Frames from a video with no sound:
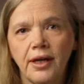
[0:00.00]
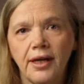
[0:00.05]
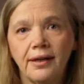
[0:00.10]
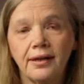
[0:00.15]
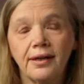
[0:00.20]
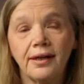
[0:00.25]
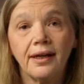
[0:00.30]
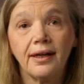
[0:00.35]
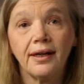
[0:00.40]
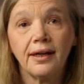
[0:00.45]

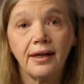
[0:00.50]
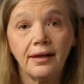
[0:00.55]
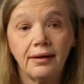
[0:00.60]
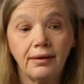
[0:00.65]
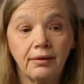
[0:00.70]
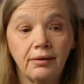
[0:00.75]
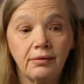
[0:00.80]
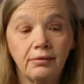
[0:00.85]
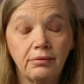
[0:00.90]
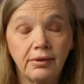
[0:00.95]
and I
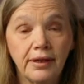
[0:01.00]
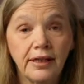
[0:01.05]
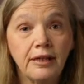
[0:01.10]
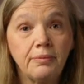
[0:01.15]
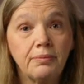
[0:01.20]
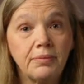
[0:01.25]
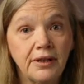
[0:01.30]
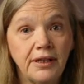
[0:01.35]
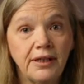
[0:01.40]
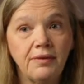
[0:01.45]
really
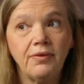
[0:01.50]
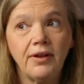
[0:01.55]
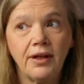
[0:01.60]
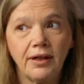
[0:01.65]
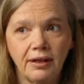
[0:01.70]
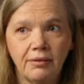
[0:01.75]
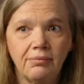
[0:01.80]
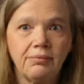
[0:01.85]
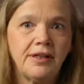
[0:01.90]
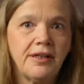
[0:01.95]
believe they
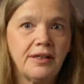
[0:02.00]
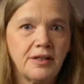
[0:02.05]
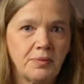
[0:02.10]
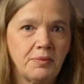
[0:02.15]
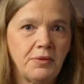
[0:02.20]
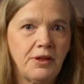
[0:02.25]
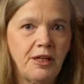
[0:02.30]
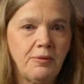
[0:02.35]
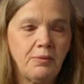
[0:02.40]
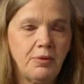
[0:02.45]
can bless
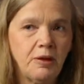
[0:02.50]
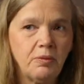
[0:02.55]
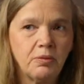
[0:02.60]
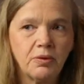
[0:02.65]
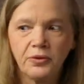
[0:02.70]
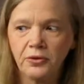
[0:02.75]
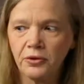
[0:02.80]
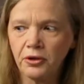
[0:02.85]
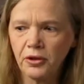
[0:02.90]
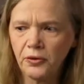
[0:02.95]
many
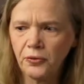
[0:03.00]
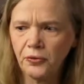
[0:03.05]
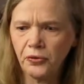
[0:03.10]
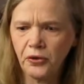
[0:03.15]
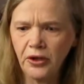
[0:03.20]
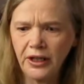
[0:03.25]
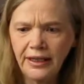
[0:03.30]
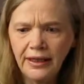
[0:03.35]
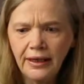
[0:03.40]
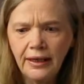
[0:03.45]
people, not for
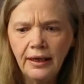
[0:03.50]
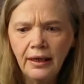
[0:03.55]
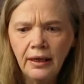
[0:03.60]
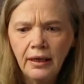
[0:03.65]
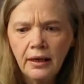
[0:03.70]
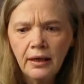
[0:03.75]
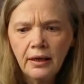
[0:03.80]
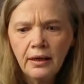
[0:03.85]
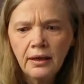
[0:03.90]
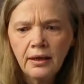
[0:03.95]
any
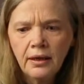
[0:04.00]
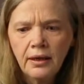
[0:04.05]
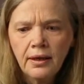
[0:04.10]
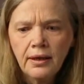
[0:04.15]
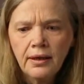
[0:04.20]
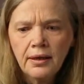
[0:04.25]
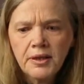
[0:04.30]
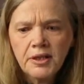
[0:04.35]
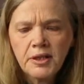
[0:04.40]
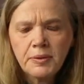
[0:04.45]

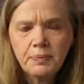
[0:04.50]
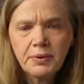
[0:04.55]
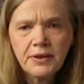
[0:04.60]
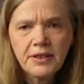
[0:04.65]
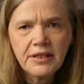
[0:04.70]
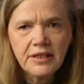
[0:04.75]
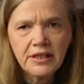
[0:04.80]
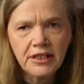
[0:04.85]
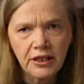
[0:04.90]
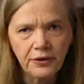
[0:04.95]

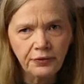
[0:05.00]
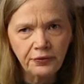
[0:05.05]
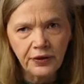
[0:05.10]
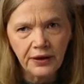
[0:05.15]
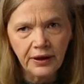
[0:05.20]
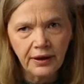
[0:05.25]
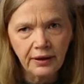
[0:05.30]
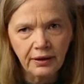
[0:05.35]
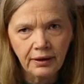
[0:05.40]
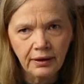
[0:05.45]

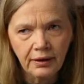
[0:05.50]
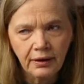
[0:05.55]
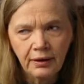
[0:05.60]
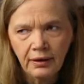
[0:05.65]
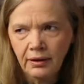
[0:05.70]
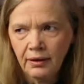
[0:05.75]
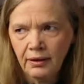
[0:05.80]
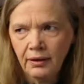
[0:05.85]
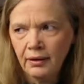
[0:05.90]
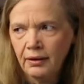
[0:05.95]
specific
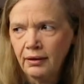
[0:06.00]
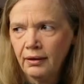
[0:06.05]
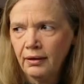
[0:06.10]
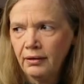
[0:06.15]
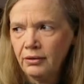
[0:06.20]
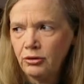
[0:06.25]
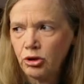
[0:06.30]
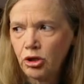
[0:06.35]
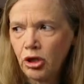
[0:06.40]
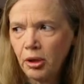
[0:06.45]

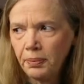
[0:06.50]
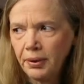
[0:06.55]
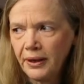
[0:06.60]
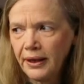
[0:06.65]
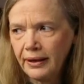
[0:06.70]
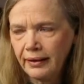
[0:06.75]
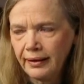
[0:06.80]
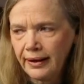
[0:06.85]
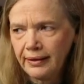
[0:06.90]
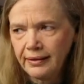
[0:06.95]

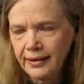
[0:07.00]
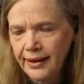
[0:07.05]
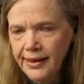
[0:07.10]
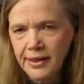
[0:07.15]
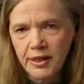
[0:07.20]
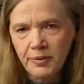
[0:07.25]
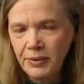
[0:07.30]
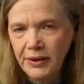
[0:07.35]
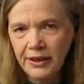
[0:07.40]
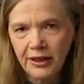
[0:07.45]
topic that they
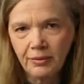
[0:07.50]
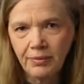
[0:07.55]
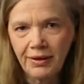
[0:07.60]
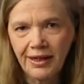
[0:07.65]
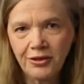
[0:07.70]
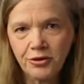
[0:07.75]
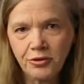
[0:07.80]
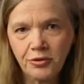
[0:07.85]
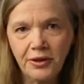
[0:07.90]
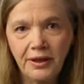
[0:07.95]
speak
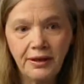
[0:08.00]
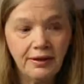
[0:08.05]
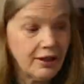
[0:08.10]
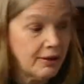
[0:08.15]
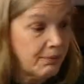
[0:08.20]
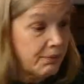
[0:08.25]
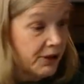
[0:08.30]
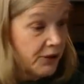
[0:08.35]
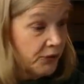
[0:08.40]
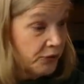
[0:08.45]
about or
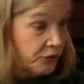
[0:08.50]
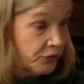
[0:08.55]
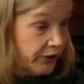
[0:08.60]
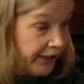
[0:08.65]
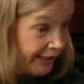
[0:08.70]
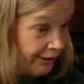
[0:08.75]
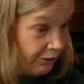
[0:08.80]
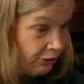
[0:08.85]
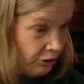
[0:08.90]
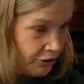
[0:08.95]
anything, but for
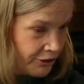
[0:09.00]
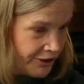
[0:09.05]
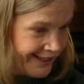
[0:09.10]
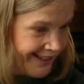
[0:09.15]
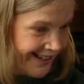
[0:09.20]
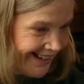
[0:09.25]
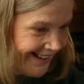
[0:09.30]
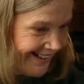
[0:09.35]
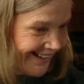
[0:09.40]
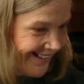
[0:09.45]
that last
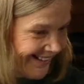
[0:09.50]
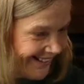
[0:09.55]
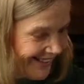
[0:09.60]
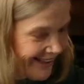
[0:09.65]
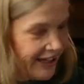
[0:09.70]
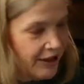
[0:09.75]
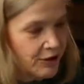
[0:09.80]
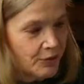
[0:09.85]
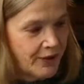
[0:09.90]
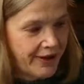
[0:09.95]
line,
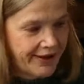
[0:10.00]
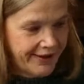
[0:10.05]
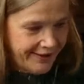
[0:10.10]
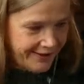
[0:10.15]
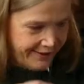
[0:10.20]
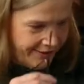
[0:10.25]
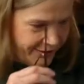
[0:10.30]
that one,